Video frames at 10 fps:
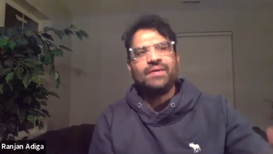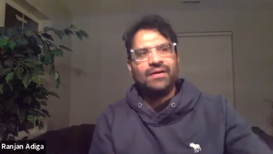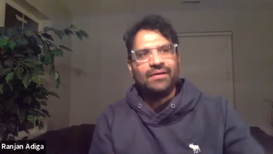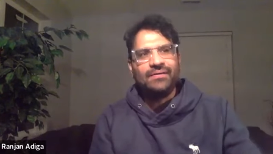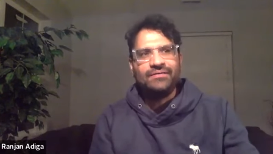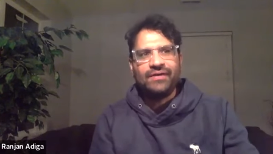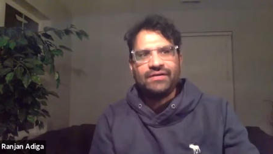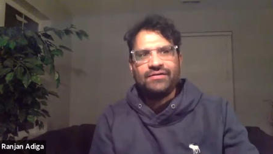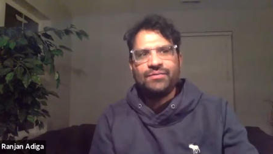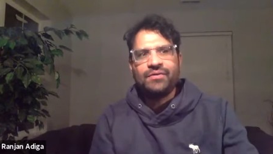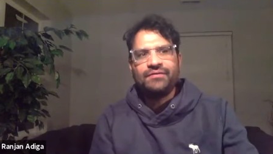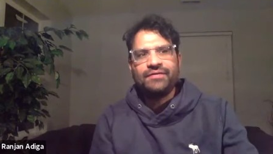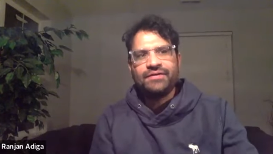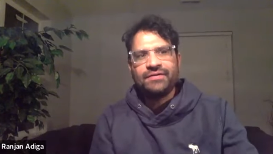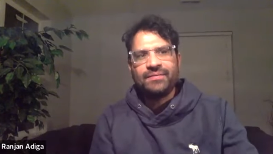Uh, it's very
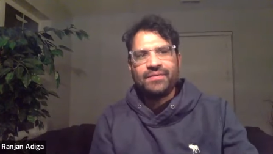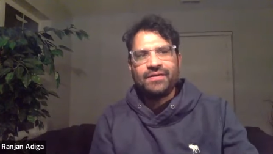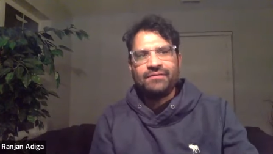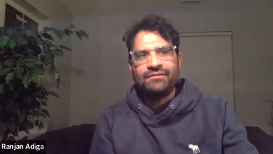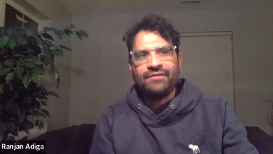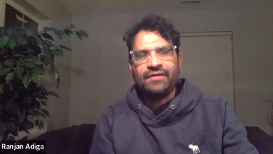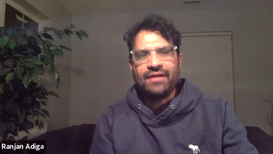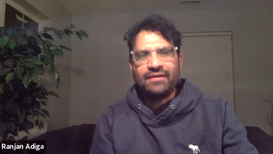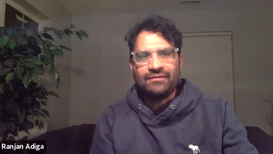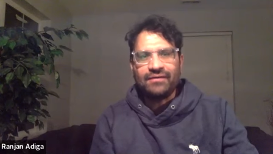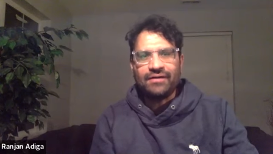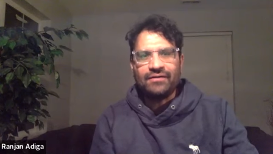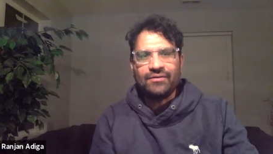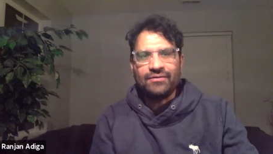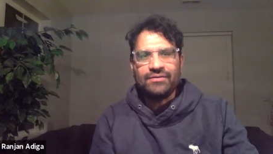superficial, but it felt like a very
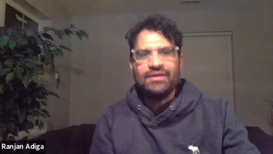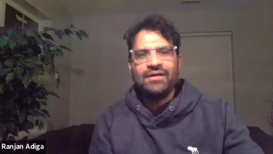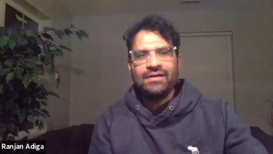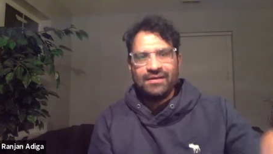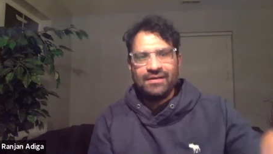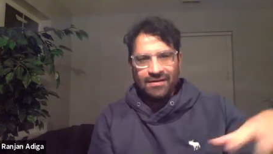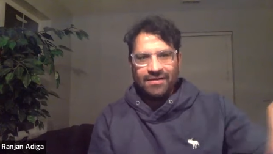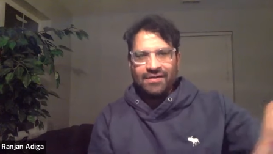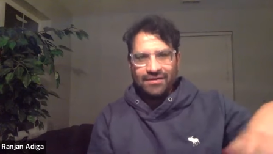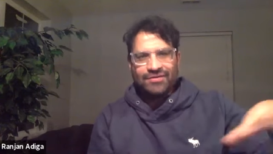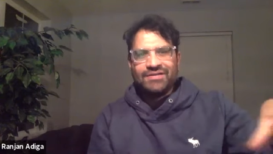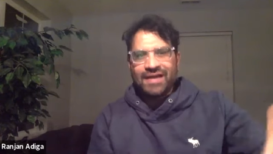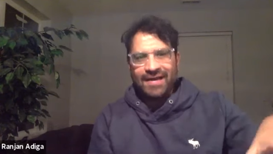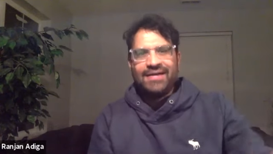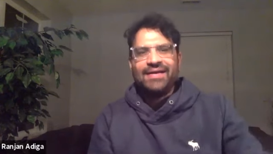closed
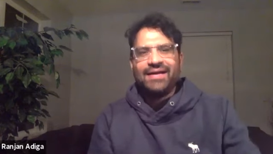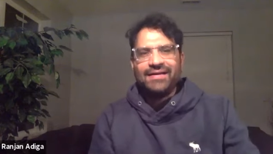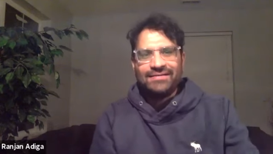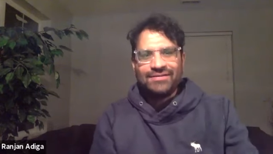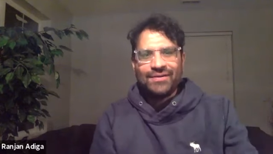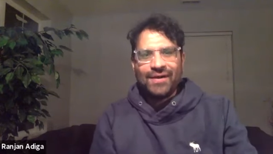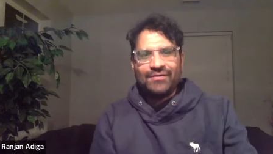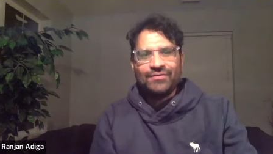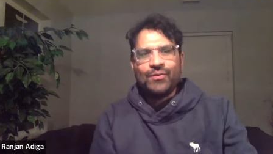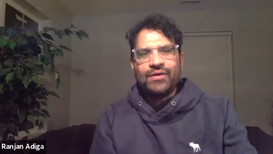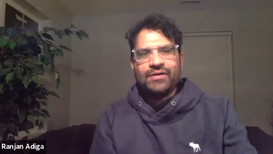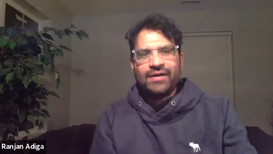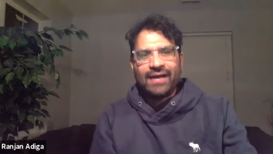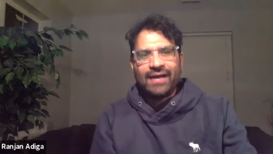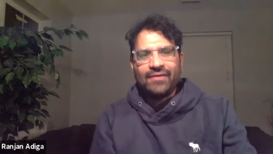society. And so I was
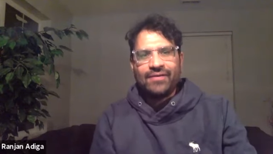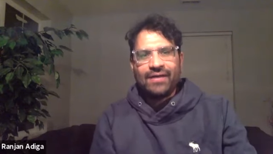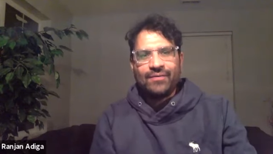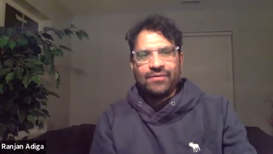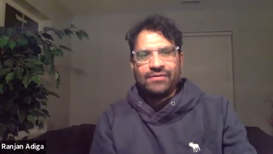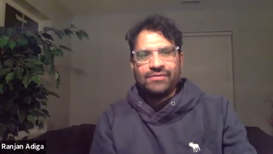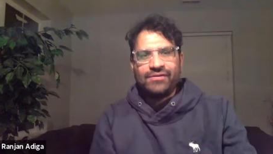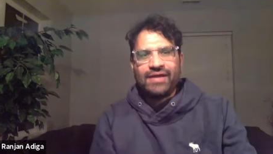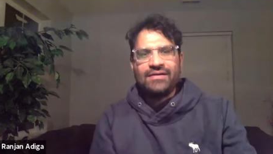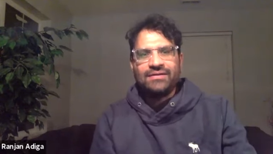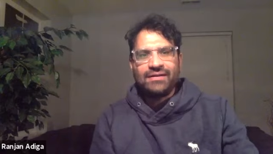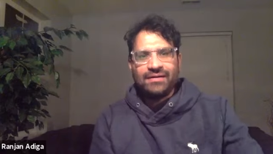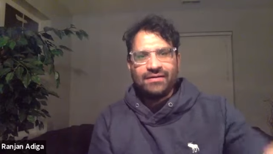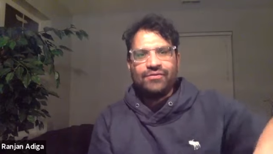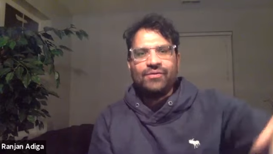wondering how that would translate
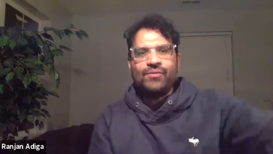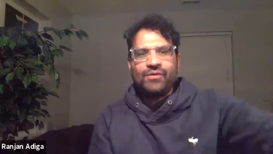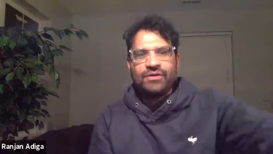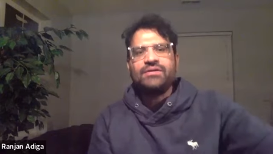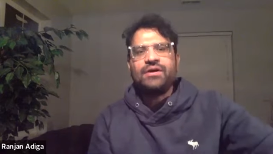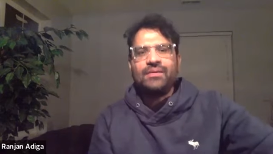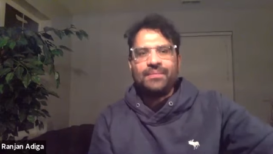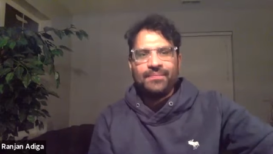into a workshop.